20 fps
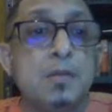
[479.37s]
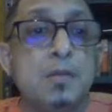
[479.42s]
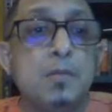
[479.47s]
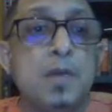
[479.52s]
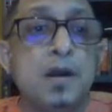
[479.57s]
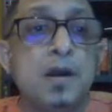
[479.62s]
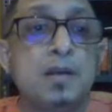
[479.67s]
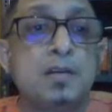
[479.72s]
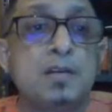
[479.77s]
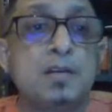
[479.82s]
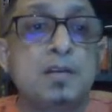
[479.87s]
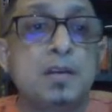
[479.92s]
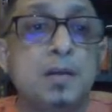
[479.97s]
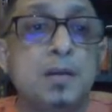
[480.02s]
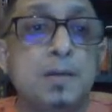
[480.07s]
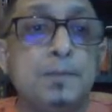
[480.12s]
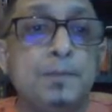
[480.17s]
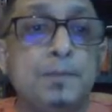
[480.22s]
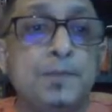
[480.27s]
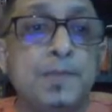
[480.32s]
But
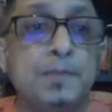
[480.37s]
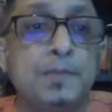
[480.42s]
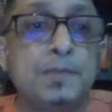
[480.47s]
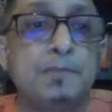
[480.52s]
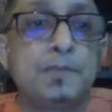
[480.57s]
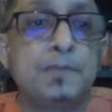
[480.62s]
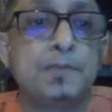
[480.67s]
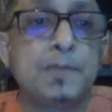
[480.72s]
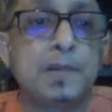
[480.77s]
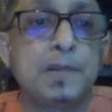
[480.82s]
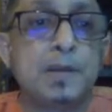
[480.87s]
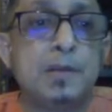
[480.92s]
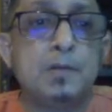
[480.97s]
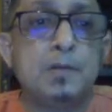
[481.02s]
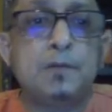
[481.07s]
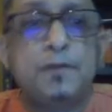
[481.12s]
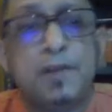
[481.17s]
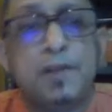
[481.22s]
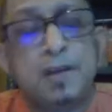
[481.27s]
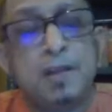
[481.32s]
you
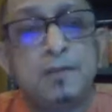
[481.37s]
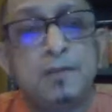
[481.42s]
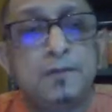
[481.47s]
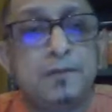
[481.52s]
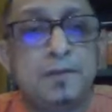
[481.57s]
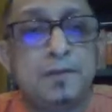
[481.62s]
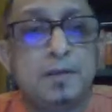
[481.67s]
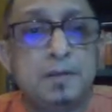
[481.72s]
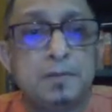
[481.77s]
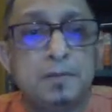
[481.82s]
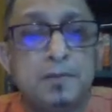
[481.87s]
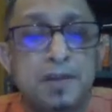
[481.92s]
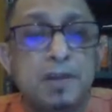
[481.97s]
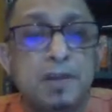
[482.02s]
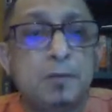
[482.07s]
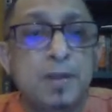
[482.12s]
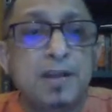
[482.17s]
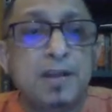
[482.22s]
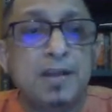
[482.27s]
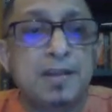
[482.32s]
know, very, very
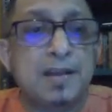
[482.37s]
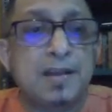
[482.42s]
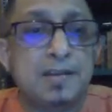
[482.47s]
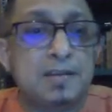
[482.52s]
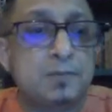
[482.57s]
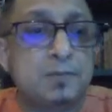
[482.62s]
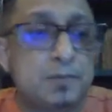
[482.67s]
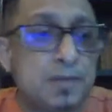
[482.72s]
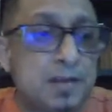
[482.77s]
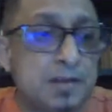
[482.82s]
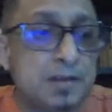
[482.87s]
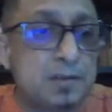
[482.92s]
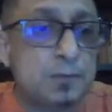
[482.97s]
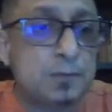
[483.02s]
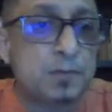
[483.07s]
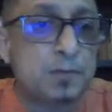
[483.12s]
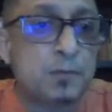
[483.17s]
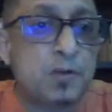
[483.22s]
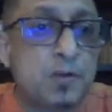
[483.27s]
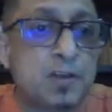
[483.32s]
quickly, that is
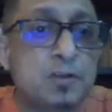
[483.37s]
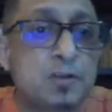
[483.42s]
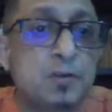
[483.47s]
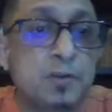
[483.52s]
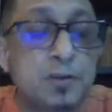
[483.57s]
what book